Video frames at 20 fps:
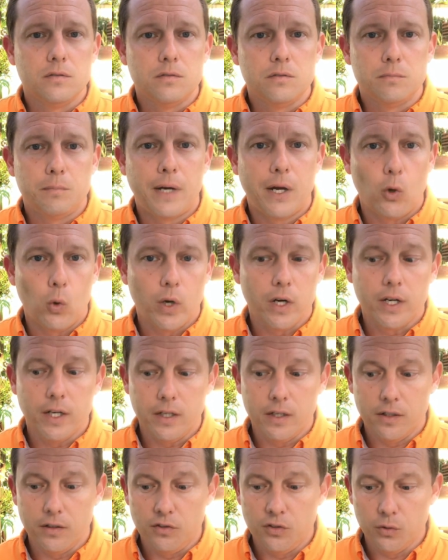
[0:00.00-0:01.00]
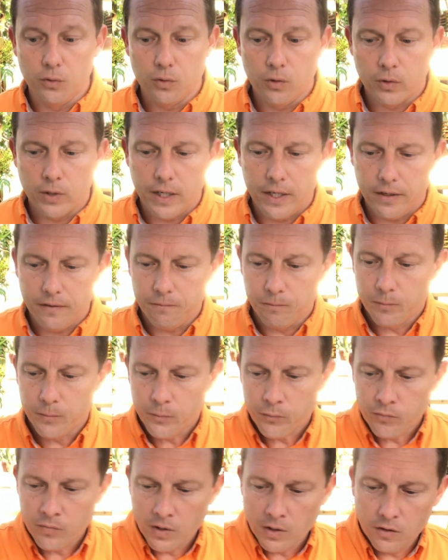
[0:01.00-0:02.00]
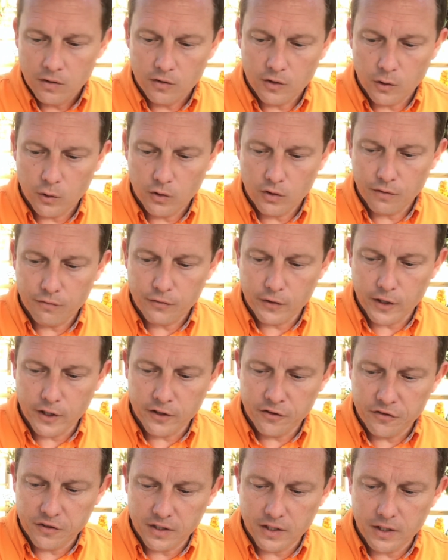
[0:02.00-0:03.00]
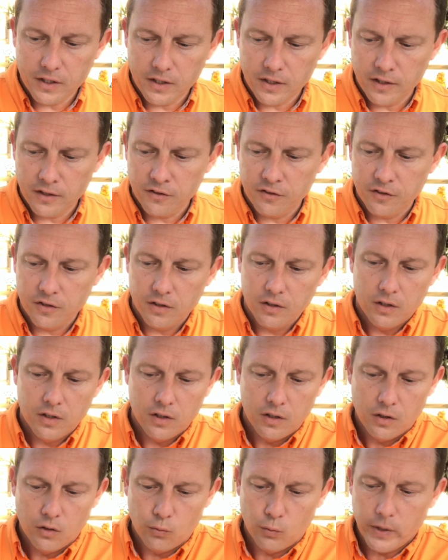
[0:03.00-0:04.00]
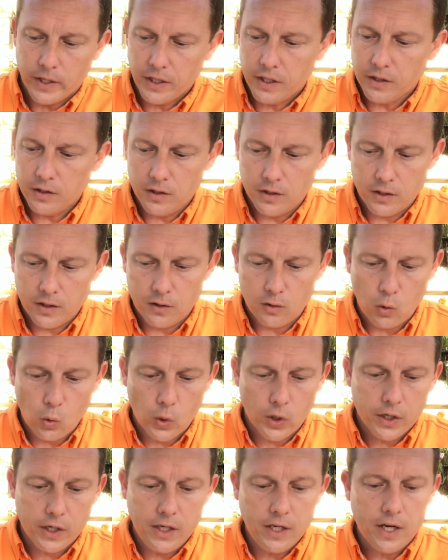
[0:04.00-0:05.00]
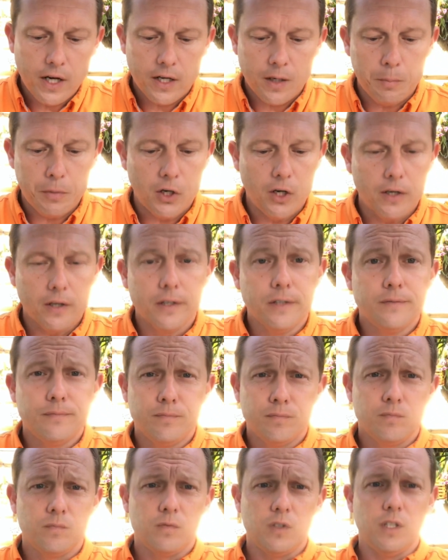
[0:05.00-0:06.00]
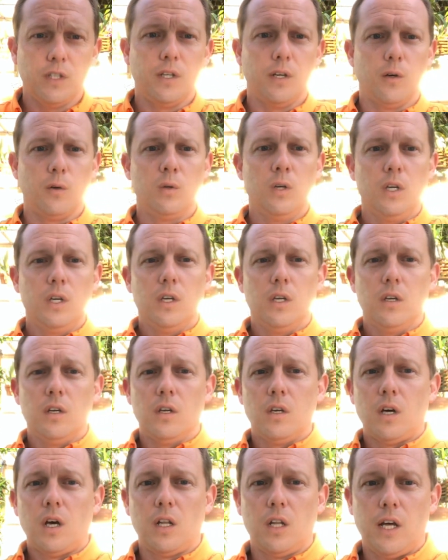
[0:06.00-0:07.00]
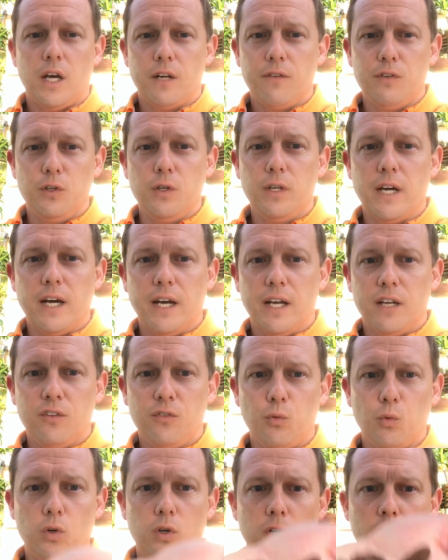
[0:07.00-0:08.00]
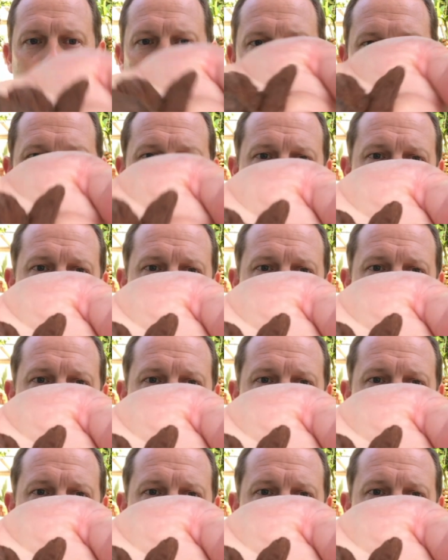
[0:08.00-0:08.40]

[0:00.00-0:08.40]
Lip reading: my orchid into, okay? So the first is regular orchiata bark. You know, a lot of you guys will